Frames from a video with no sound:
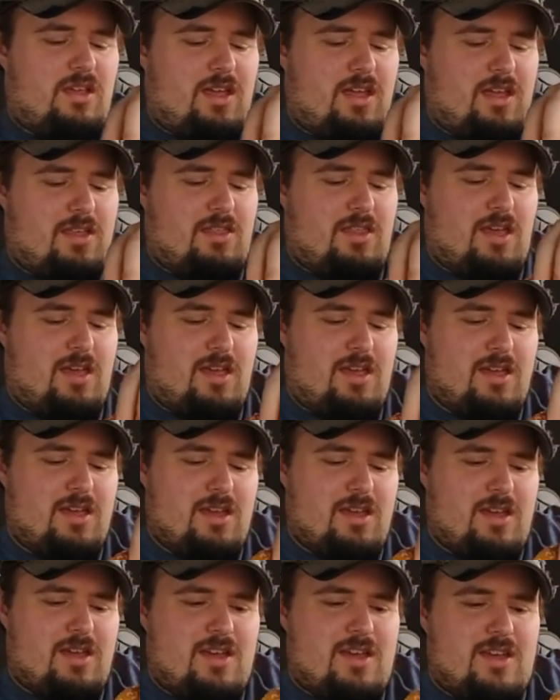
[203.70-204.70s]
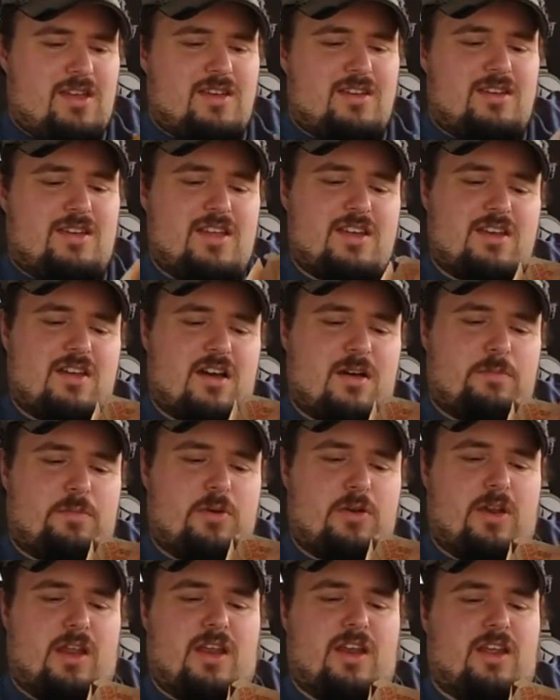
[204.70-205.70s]
And they did not
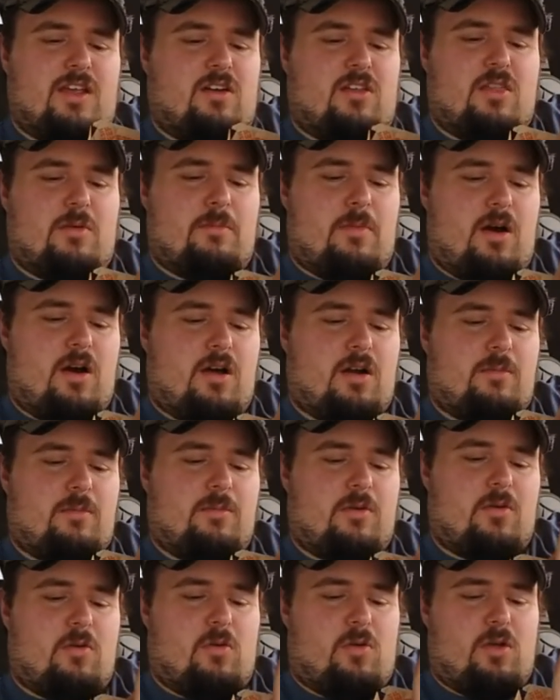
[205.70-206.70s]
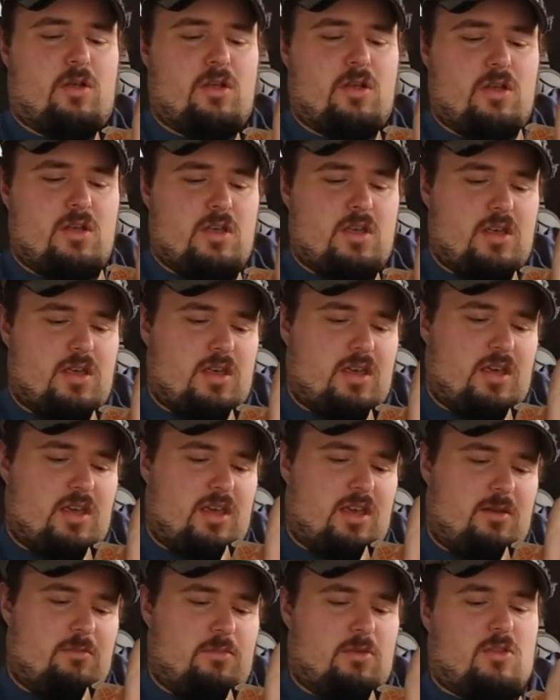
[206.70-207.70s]
put any on the bottom or
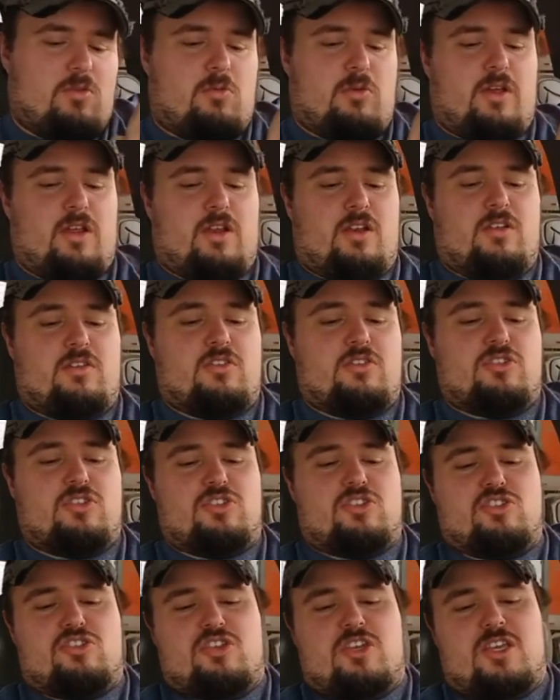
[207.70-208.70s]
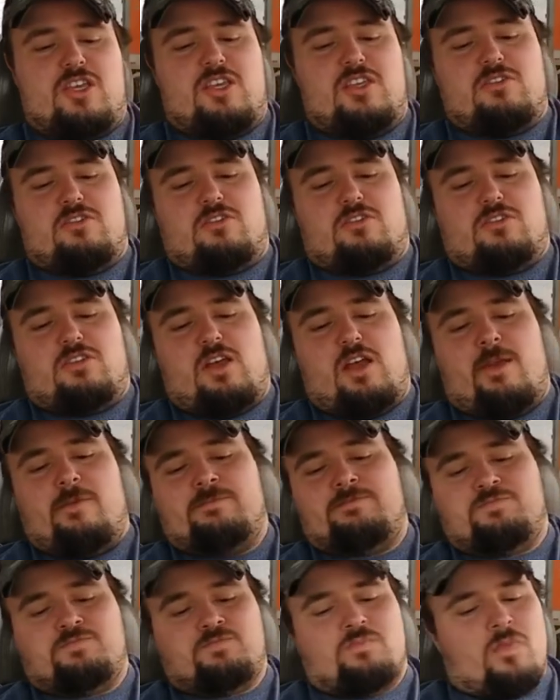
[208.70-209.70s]
in between. It's just cheese looks like.
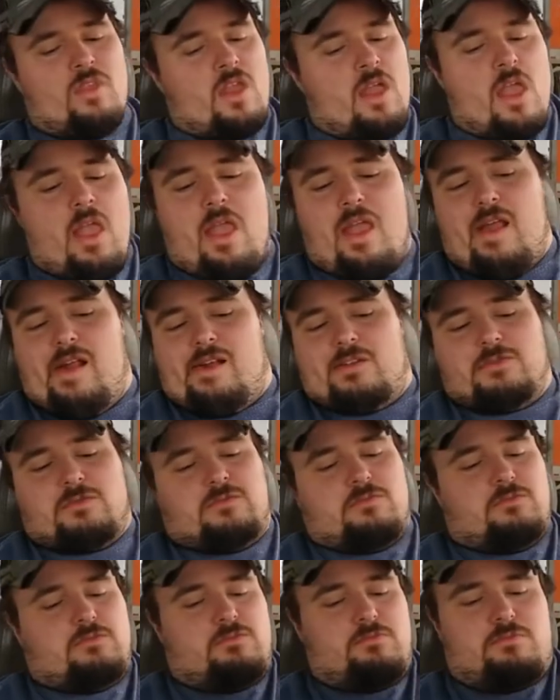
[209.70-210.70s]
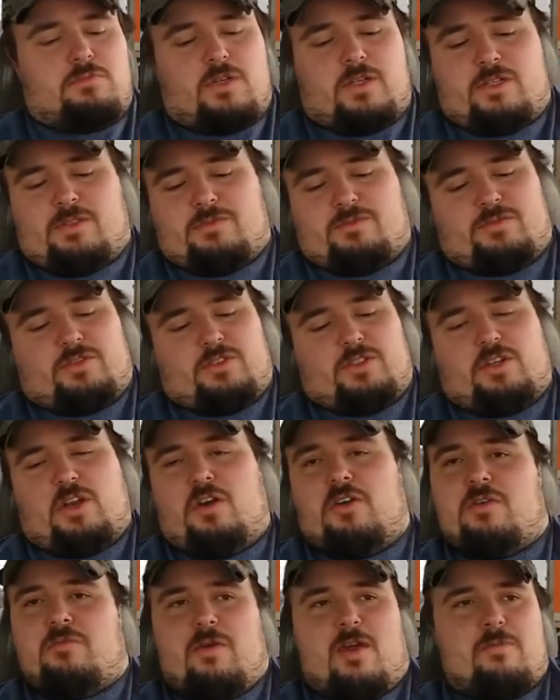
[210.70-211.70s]
But you
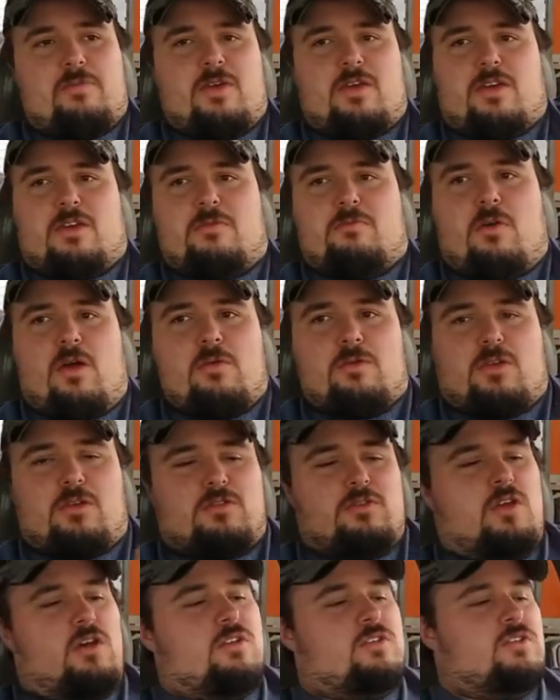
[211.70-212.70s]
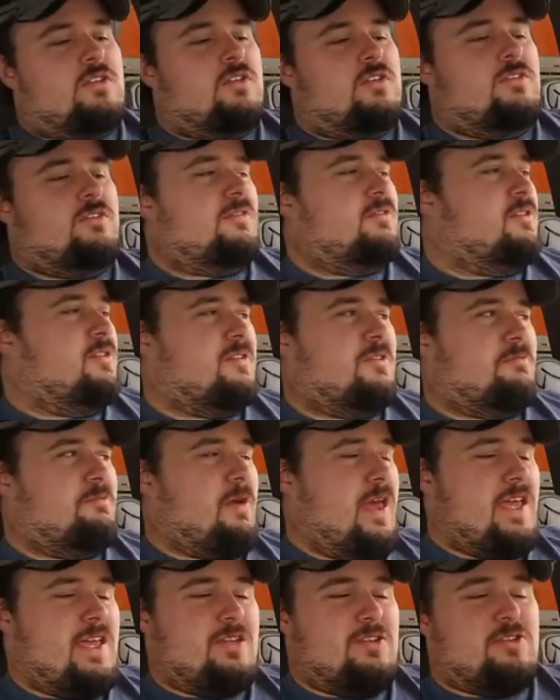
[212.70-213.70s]
know, it may be a good barbecue sauce.
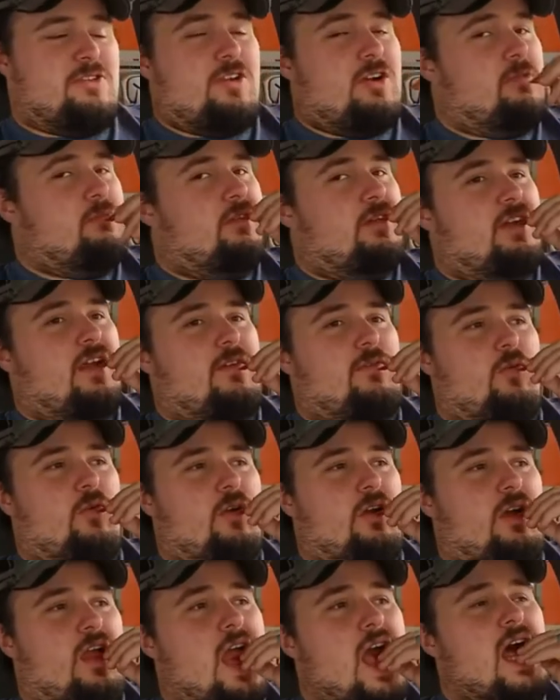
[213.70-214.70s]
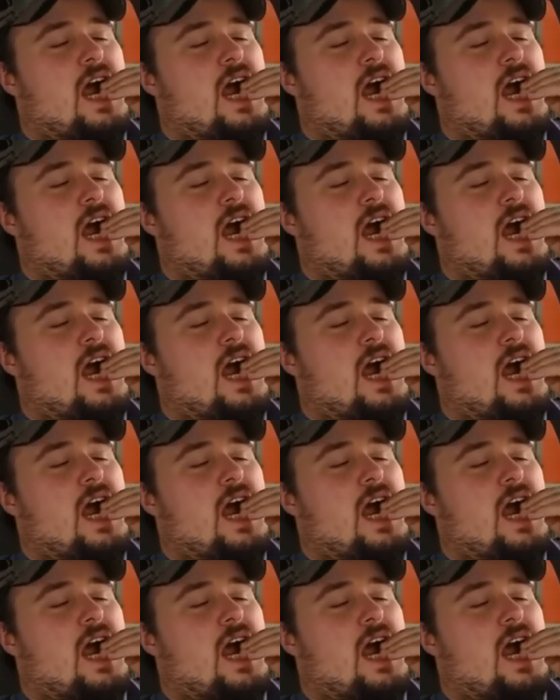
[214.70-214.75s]
Bacon's crumbling everywhere.